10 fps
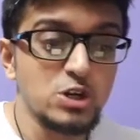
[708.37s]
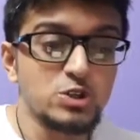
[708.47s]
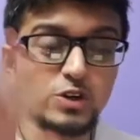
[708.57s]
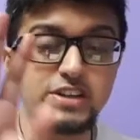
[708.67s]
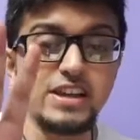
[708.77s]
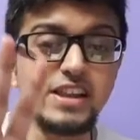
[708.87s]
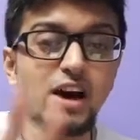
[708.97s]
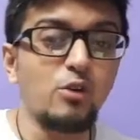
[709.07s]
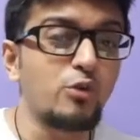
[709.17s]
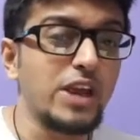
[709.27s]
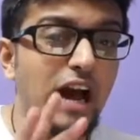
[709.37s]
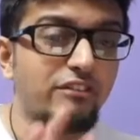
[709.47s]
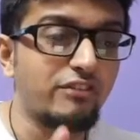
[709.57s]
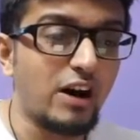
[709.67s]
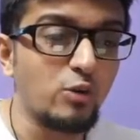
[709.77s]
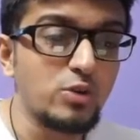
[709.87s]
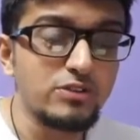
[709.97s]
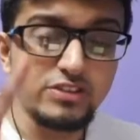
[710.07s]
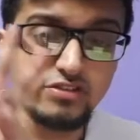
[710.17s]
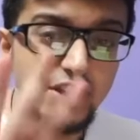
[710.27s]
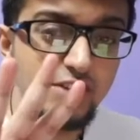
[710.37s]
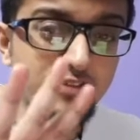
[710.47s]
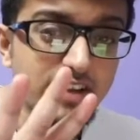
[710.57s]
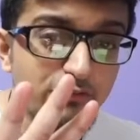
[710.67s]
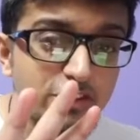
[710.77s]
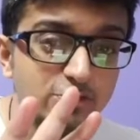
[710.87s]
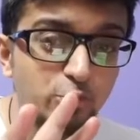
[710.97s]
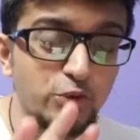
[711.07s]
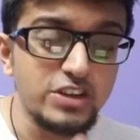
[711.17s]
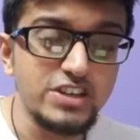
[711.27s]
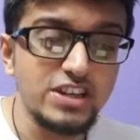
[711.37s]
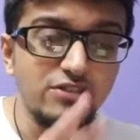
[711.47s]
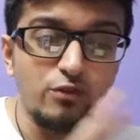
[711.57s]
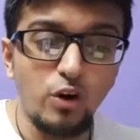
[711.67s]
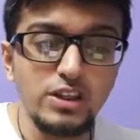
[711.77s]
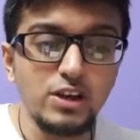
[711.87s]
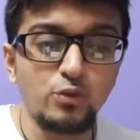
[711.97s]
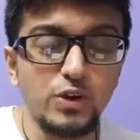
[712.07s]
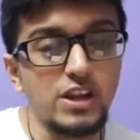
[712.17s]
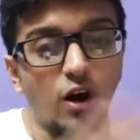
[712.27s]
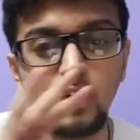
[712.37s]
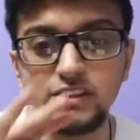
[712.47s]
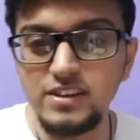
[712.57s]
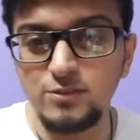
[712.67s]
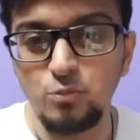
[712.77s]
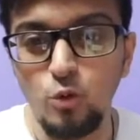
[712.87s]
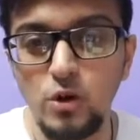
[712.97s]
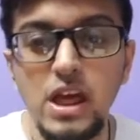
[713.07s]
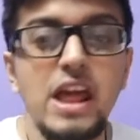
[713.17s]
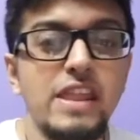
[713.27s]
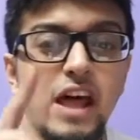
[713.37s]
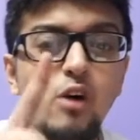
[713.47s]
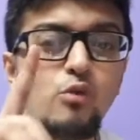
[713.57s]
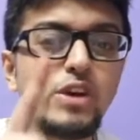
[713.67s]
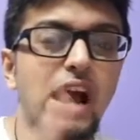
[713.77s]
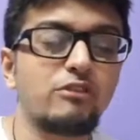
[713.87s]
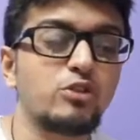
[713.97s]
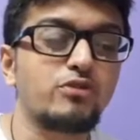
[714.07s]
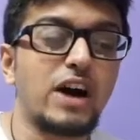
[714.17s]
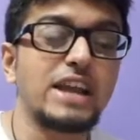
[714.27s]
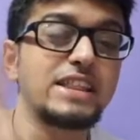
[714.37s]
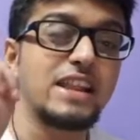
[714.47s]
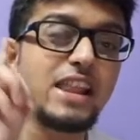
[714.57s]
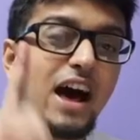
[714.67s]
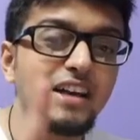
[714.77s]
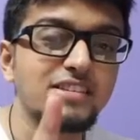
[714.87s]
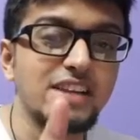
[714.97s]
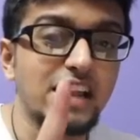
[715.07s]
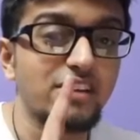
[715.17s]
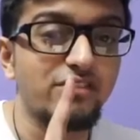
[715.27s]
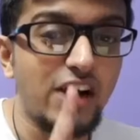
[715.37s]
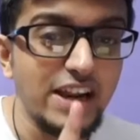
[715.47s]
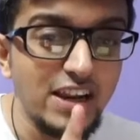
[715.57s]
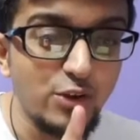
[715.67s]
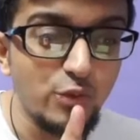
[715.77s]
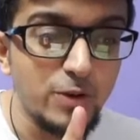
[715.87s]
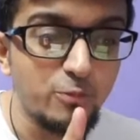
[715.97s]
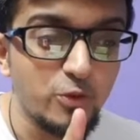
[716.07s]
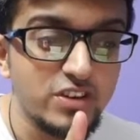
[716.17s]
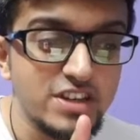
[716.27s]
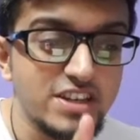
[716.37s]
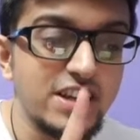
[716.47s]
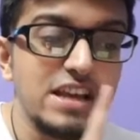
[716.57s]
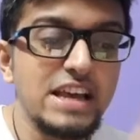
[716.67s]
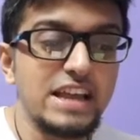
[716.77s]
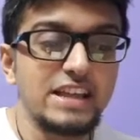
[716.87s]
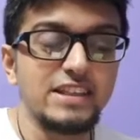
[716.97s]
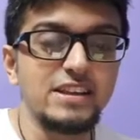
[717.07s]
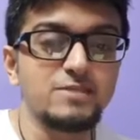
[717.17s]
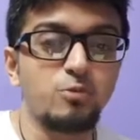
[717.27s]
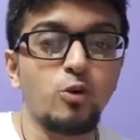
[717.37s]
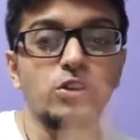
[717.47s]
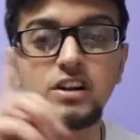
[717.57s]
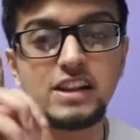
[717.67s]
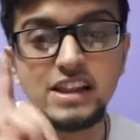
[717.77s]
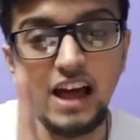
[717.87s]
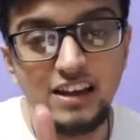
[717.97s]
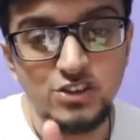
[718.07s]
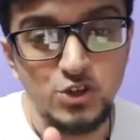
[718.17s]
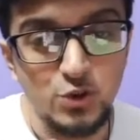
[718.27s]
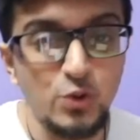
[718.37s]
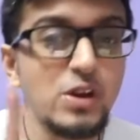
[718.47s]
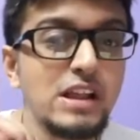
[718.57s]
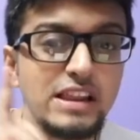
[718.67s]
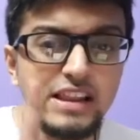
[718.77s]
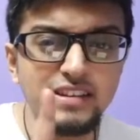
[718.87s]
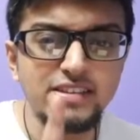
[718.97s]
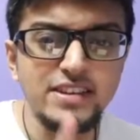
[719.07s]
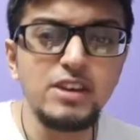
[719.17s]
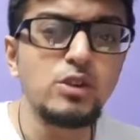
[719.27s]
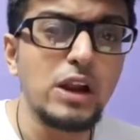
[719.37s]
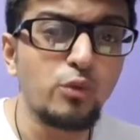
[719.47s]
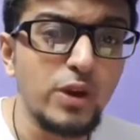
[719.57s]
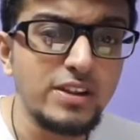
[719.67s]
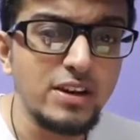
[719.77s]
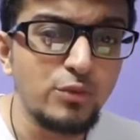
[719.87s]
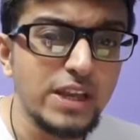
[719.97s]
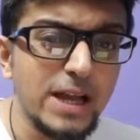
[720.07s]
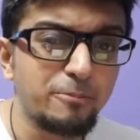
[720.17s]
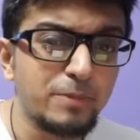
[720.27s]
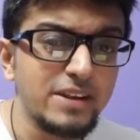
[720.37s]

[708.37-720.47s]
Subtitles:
So till now we have found 3 safest position for the queen on this board. Now we have to find the last and the final queen position in this board on the last row. Let's see that whether we can